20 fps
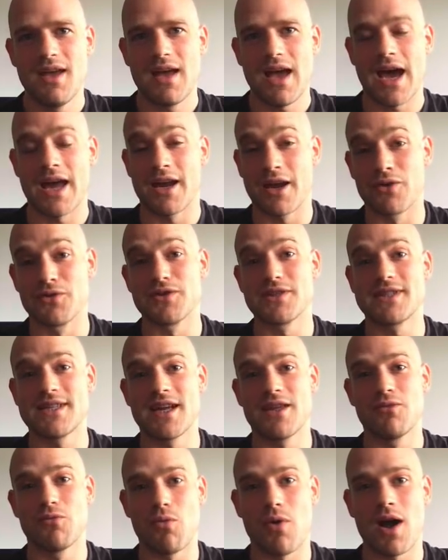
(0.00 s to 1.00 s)
And I
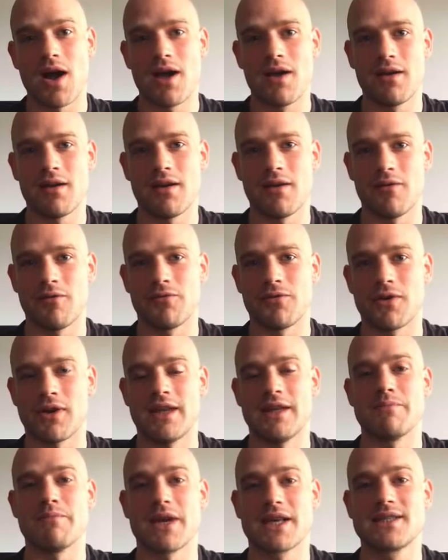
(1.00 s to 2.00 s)
understand why
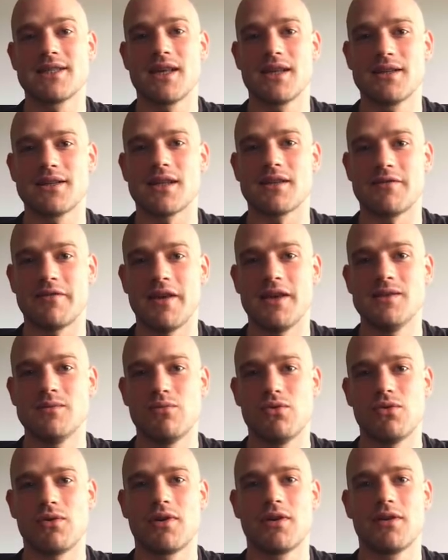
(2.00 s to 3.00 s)
it makes sense at
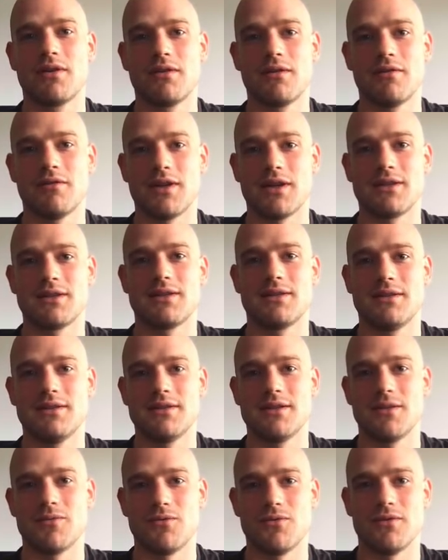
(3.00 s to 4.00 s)
Facebook that
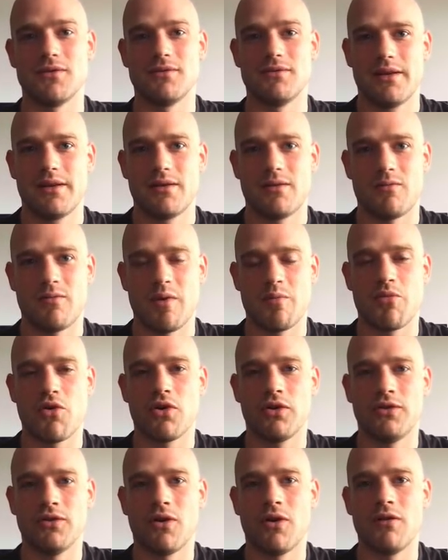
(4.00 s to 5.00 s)
they would
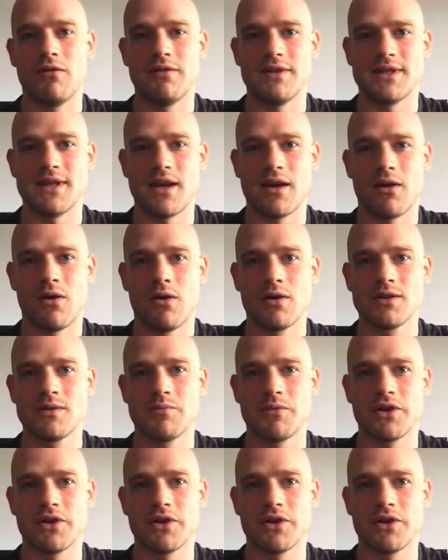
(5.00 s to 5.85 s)
report all these errors,